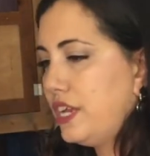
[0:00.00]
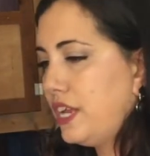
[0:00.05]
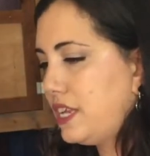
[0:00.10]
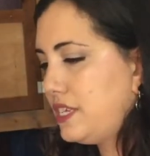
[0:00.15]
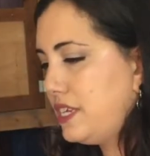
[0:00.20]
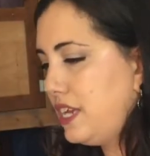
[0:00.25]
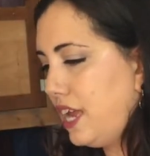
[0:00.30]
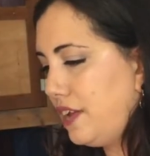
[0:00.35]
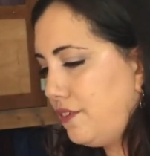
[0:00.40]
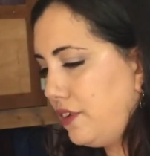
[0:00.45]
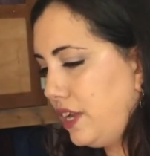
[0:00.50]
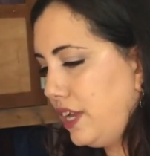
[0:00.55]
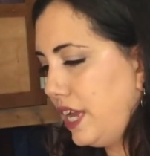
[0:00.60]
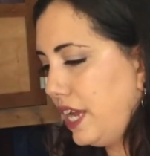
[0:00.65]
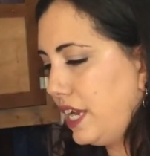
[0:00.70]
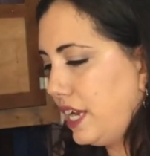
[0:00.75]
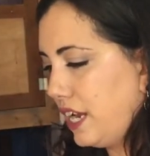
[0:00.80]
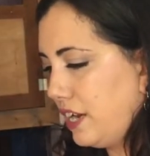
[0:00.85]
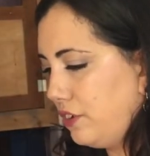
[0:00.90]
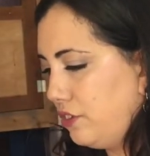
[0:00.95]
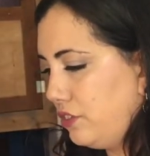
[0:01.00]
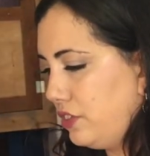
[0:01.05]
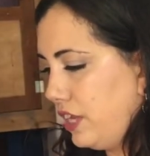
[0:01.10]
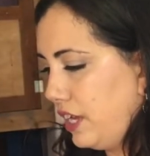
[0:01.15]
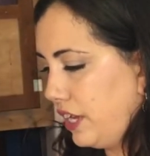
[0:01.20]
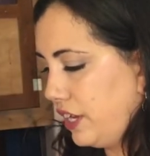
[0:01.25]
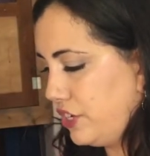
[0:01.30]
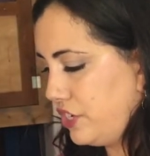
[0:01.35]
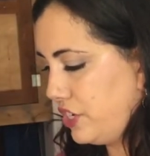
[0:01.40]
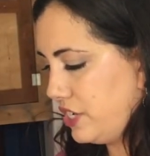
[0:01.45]
doesn't have a lid, I don't
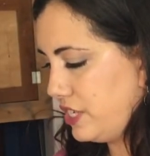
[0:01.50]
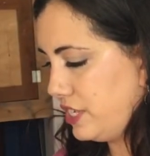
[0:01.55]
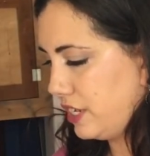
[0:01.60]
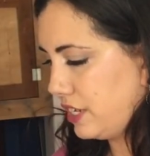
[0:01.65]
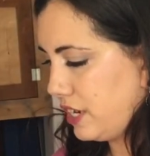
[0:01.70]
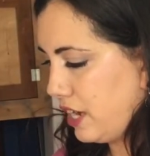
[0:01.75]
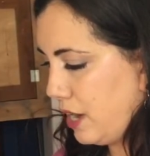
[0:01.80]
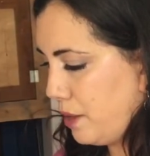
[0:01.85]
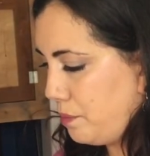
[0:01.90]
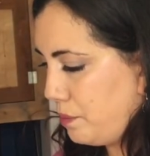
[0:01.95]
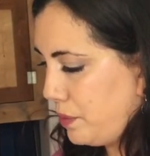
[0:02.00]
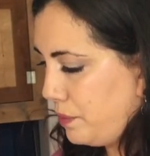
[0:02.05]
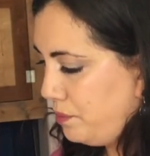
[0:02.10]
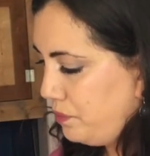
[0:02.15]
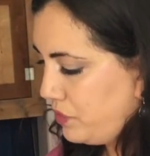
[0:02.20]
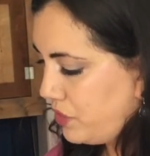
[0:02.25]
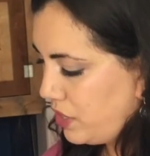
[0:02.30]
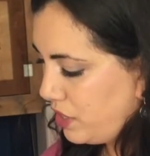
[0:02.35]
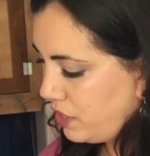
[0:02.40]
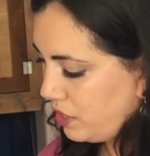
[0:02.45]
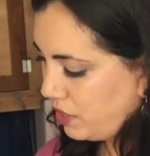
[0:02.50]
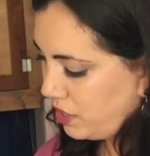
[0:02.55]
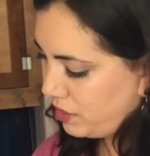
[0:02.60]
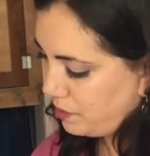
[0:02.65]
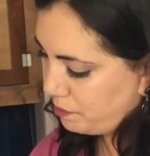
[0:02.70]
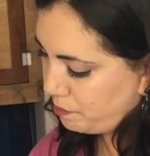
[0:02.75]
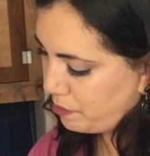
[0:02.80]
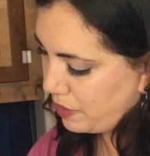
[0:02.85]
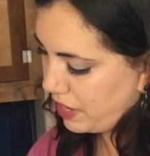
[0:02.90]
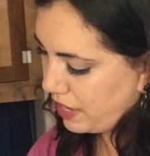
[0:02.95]
think. It's just a cup
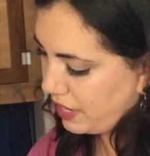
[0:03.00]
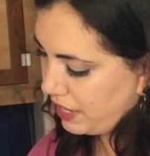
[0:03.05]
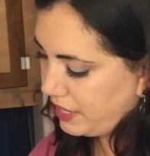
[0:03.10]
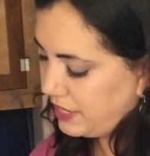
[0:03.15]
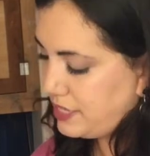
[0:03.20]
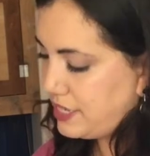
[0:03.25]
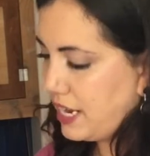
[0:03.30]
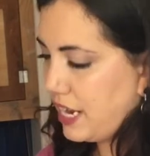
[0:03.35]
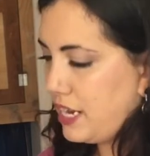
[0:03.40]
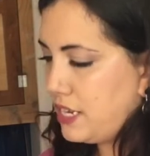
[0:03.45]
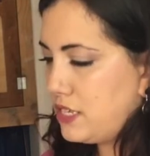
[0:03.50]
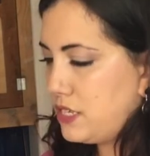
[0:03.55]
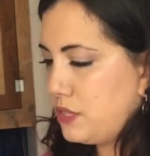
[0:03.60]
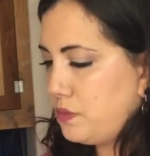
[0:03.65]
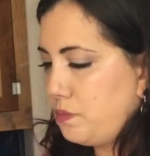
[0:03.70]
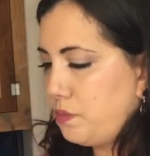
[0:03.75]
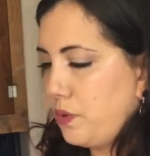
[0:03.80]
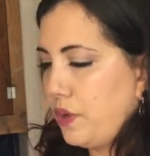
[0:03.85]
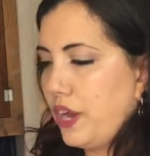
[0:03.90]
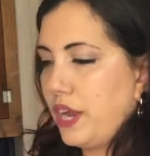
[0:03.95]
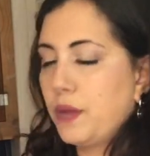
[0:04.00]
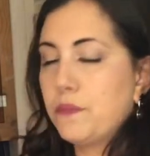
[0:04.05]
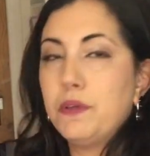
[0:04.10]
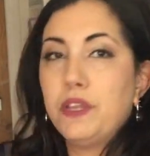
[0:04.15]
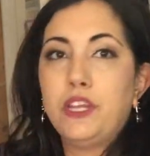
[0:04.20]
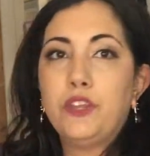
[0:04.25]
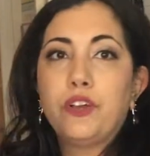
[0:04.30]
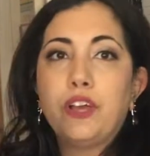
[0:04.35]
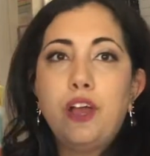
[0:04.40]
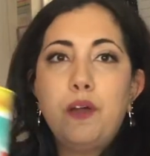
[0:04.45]
by DaySpring.
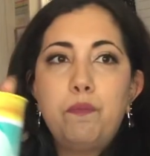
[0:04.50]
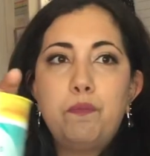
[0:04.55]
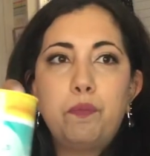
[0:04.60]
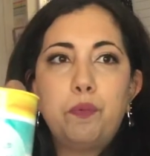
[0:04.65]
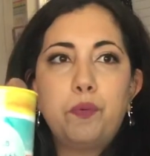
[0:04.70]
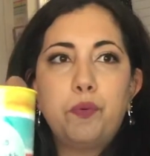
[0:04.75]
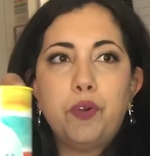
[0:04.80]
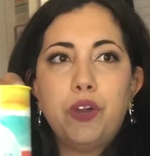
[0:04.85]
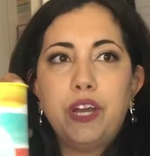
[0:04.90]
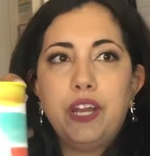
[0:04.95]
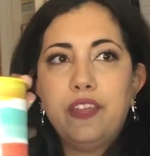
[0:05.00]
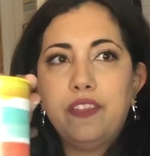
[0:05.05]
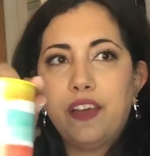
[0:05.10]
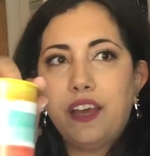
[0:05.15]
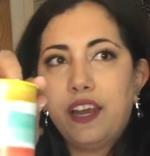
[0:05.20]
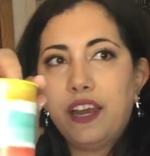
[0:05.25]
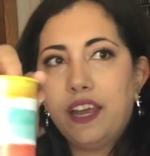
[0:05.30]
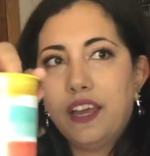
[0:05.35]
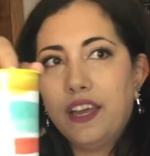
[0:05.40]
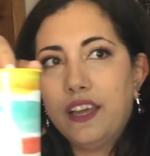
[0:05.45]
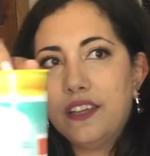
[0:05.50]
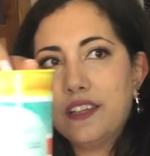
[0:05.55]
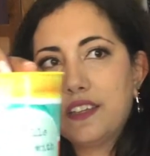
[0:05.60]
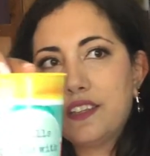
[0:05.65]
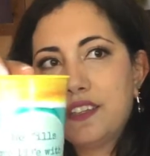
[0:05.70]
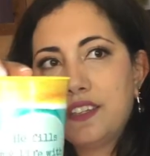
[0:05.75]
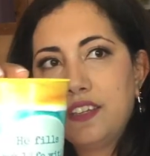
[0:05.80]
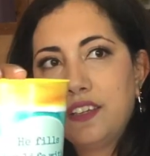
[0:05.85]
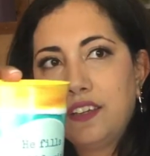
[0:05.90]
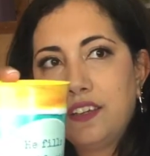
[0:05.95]
But look how pretty that
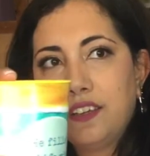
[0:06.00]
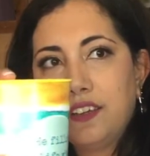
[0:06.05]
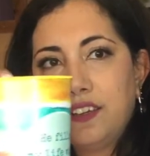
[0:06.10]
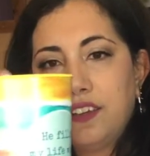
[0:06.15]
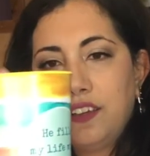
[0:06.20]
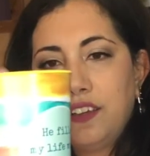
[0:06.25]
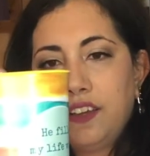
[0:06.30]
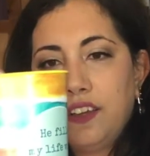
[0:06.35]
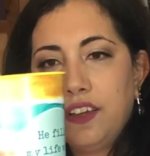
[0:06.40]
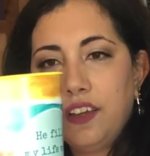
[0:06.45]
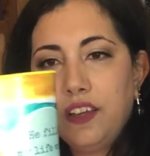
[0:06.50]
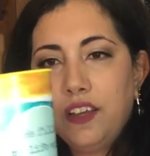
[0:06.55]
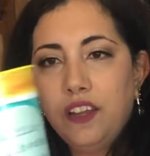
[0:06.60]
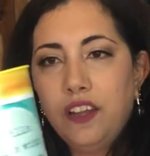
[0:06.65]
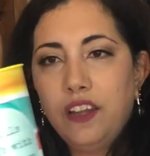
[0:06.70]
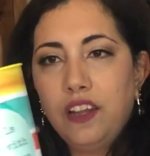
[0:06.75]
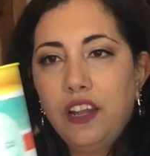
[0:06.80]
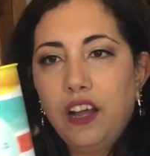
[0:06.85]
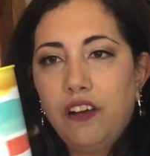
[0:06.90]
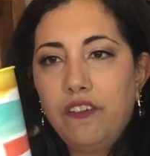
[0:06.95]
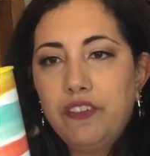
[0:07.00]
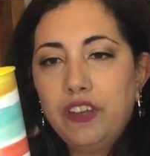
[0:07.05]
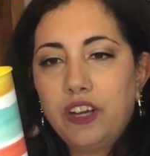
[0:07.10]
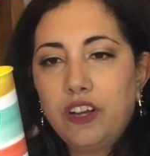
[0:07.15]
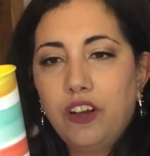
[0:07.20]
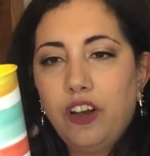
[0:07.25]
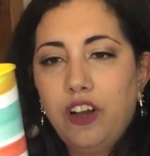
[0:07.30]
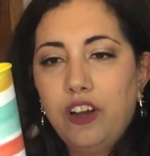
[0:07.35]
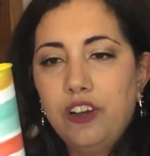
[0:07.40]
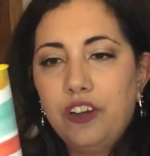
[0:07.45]
is. Love the
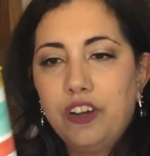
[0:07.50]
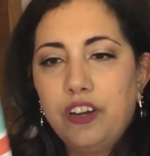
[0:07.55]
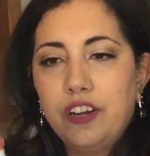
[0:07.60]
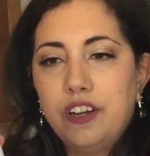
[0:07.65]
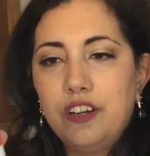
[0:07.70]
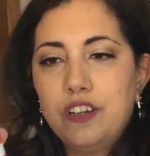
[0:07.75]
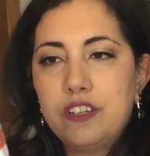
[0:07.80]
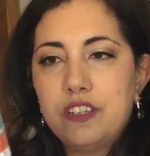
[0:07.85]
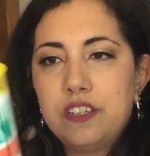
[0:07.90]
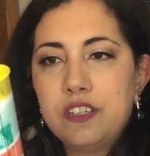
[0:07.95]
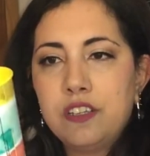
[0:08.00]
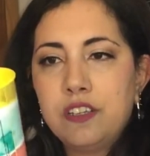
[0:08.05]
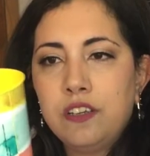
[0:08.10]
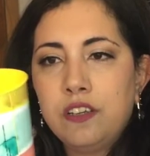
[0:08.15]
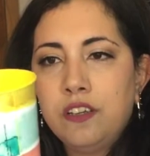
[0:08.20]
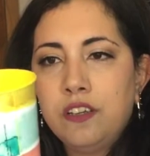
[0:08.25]
colors.